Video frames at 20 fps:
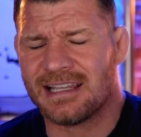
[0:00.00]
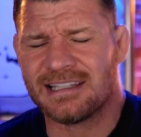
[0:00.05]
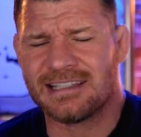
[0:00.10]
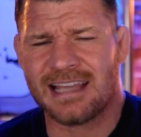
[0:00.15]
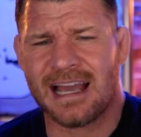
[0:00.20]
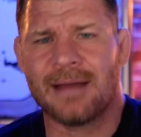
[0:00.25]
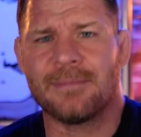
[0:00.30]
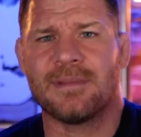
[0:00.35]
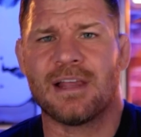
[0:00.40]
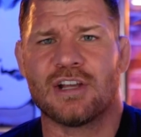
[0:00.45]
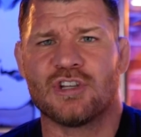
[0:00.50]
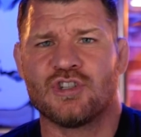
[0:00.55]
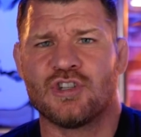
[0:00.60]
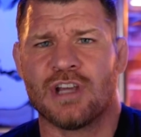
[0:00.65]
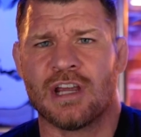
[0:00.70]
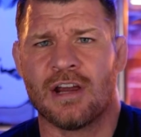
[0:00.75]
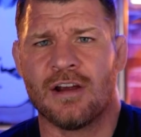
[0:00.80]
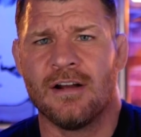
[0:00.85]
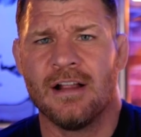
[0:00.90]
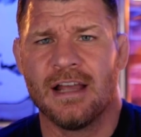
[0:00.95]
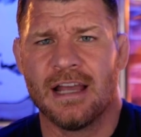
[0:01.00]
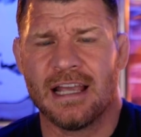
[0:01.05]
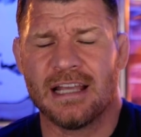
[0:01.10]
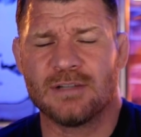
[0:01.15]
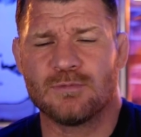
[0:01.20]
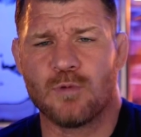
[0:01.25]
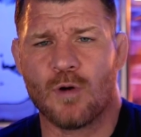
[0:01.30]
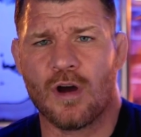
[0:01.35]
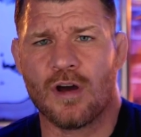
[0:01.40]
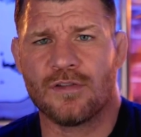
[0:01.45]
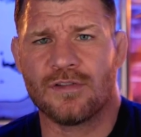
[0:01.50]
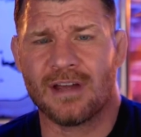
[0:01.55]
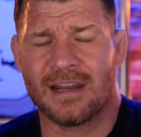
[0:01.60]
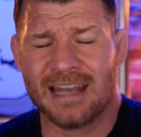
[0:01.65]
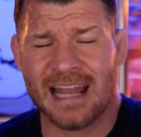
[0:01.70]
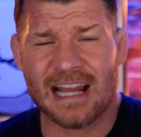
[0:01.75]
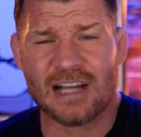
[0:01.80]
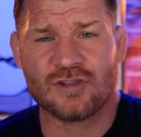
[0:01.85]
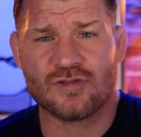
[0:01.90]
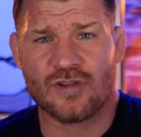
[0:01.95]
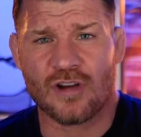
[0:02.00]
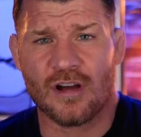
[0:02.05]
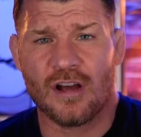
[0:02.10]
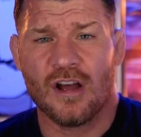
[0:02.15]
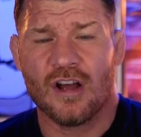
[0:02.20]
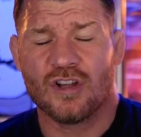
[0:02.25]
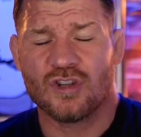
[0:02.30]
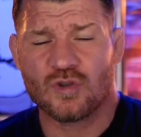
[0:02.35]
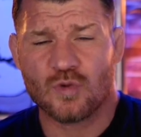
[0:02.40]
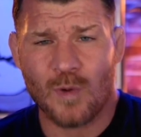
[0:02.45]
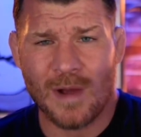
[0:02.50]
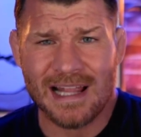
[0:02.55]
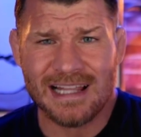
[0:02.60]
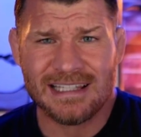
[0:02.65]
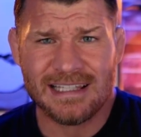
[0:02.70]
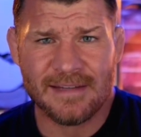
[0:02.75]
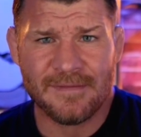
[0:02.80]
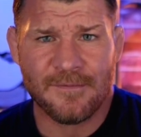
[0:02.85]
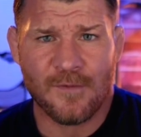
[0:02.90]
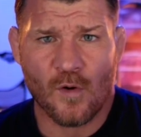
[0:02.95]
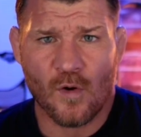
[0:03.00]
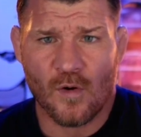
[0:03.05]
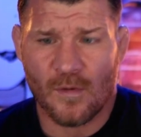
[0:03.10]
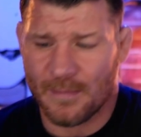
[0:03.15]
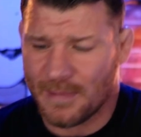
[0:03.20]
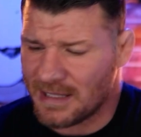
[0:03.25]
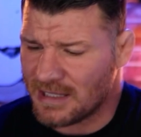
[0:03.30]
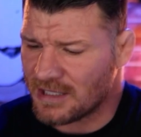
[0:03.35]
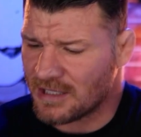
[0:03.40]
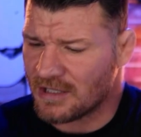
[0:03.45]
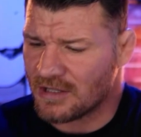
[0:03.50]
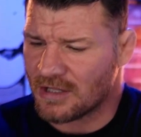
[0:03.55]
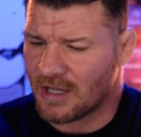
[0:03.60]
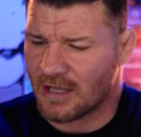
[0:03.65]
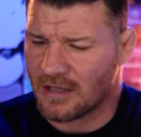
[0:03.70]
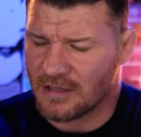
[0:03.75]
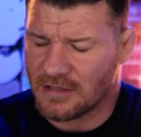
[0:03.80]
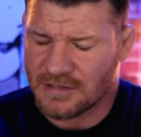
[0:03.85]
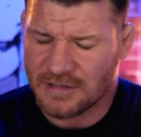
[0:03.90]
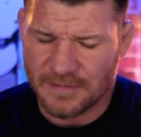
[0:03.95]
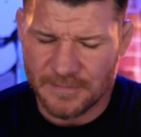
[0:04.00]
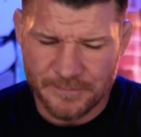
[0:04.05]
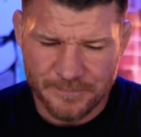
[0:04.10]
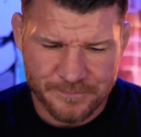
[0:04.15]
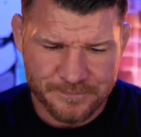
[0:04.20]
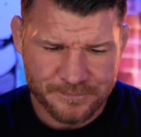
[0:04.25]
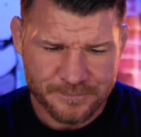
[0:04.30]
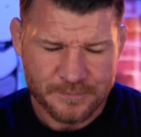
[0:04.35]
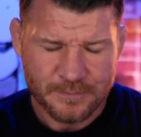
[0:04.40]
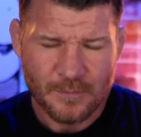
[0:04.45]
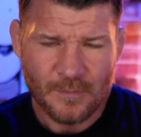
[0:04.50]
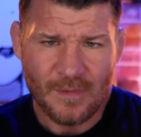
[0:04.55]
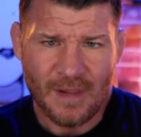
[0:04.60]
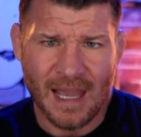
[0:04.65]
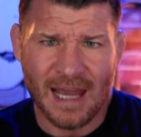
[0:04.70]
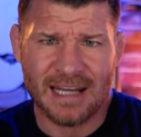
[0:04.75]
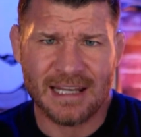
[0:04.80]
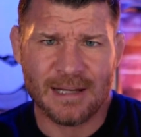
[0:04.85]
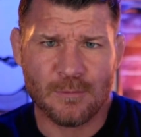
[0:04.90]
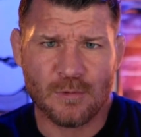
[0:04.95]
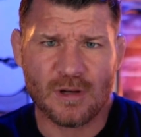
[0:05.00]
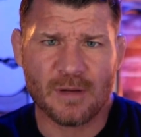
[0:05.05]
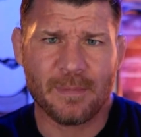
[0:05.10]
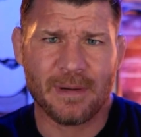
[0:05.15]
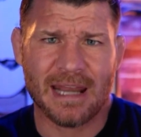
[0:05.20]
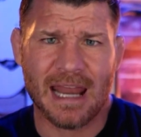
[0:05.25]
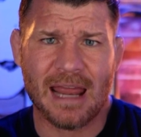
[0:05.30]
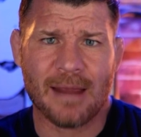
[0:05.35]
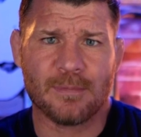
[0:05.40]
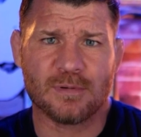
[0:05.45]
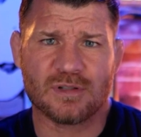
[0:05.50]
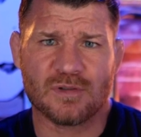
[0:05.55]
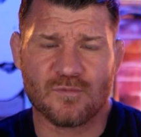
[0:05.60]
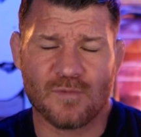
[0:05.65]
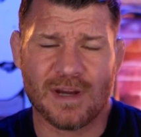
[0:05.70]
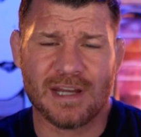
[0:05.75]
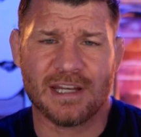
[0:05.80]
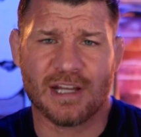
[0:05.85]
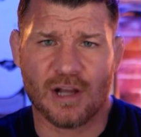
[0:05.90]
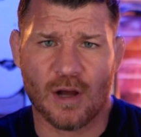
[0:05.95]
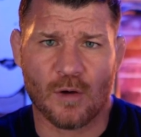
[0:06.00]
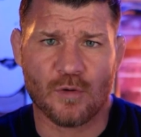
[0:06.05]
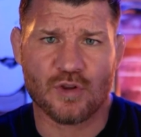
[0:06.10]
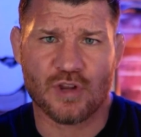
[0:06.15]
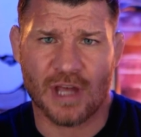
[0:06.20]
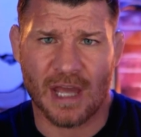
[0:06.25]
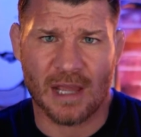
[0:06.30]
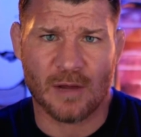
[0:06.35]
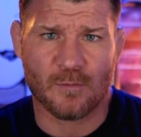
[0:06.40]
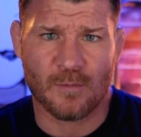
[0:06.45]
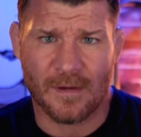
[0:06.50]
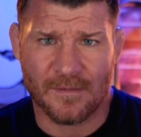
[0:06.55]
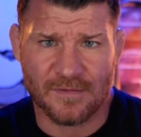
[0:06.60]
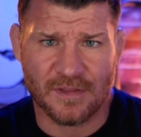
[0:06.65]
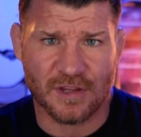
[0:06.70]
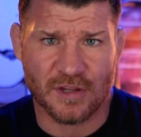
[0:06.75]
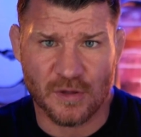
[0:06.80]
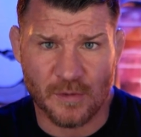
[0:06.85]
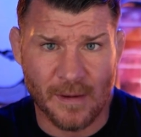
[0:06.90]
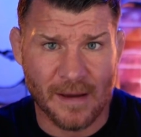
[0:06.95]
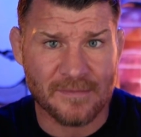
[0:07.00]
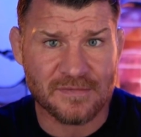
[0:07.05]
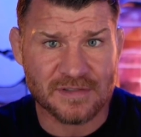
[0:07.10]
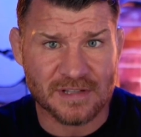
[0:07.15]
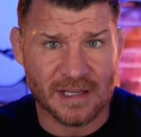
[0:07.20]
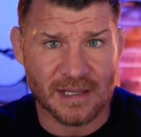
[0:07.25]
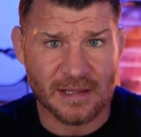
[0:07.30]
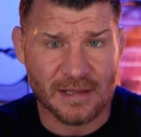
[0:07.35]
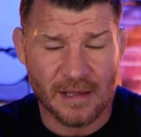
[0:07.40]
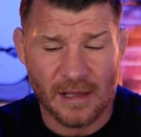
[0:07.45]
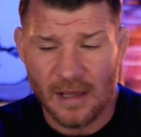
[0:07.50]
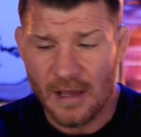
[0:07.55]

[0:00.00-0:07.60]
time next year he's worth an extra $24 million and he would have been able to renegotiate with the UFC.